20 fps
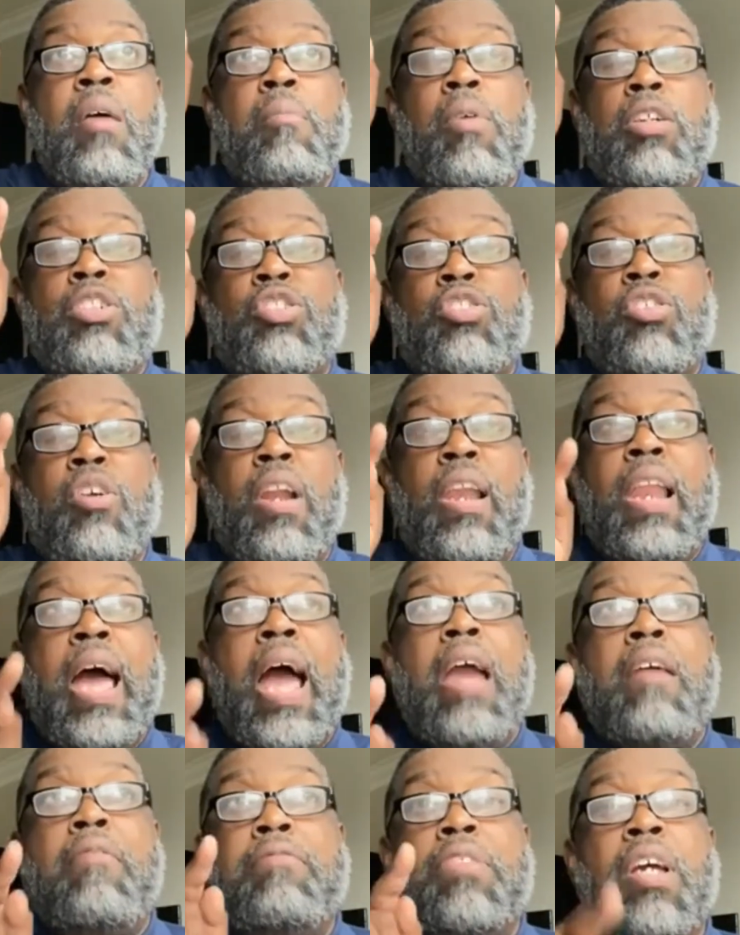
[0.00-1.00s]
but your
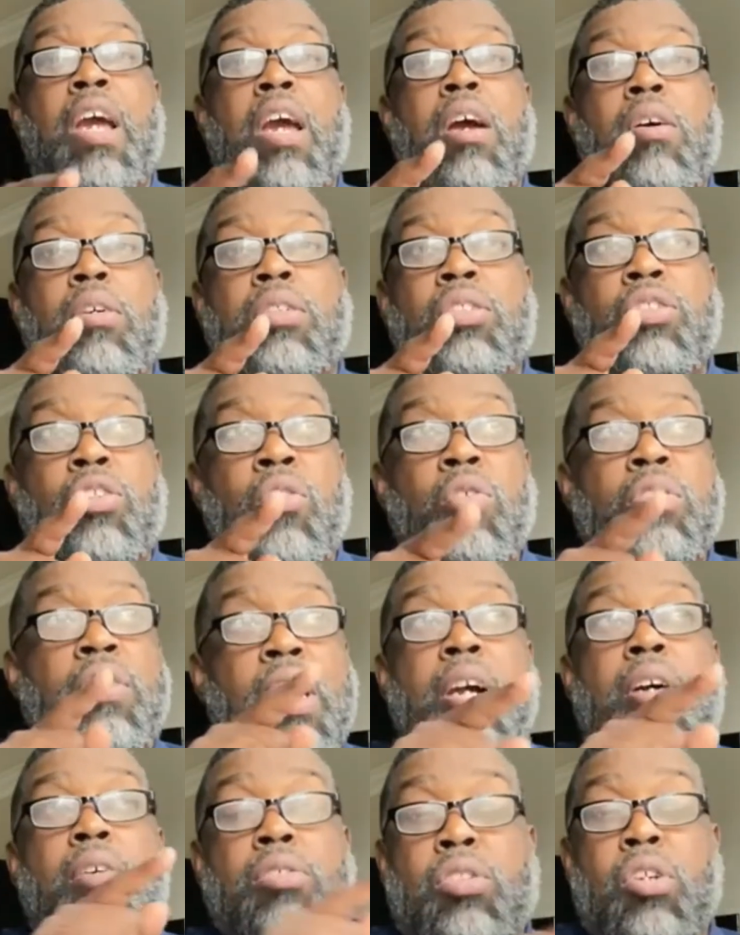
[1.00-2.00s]
life tells
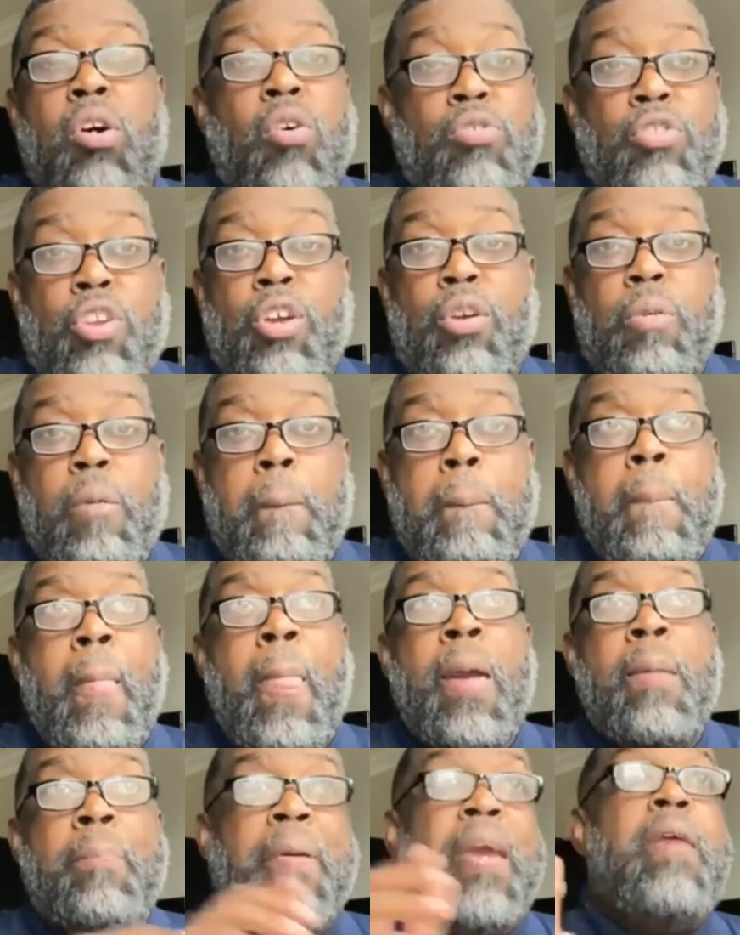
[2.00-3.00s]
on you.
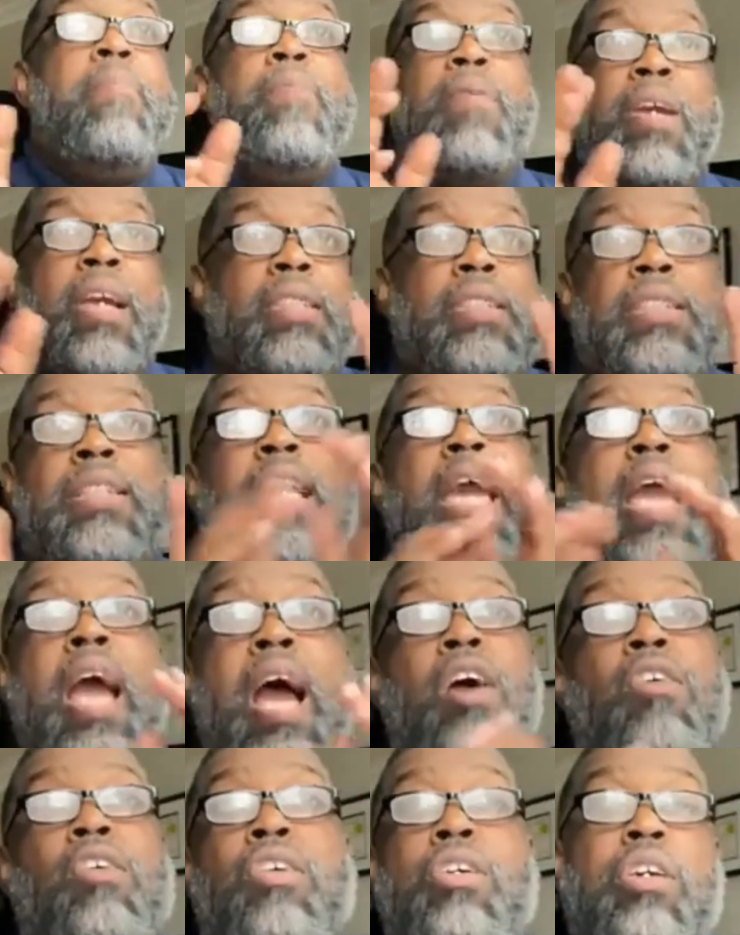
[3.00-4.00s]
People could say
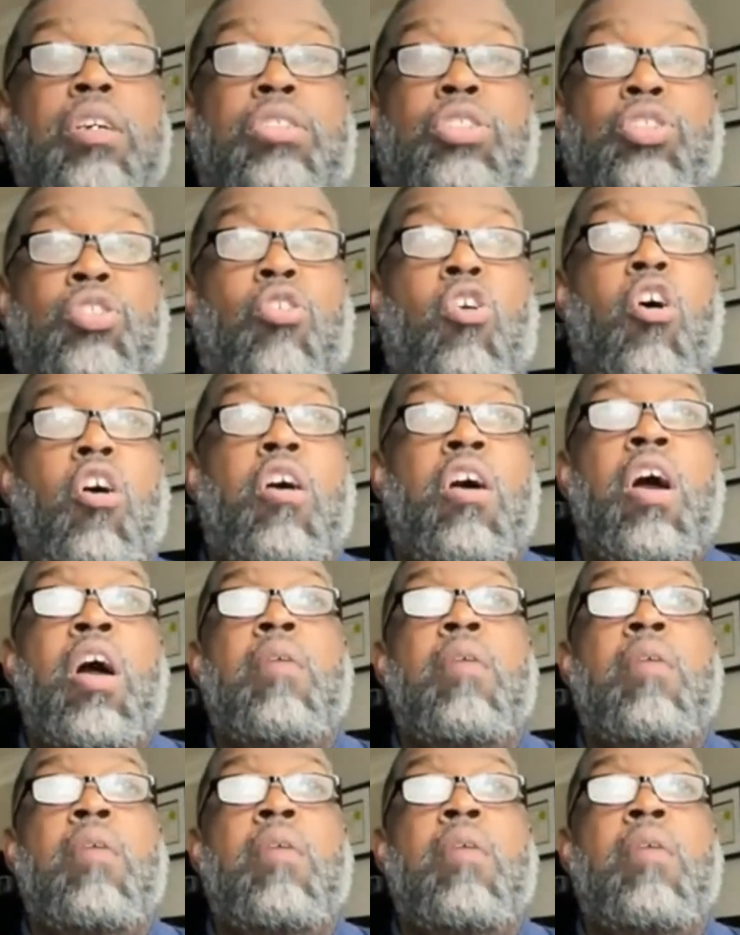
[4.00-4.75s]
how good you are,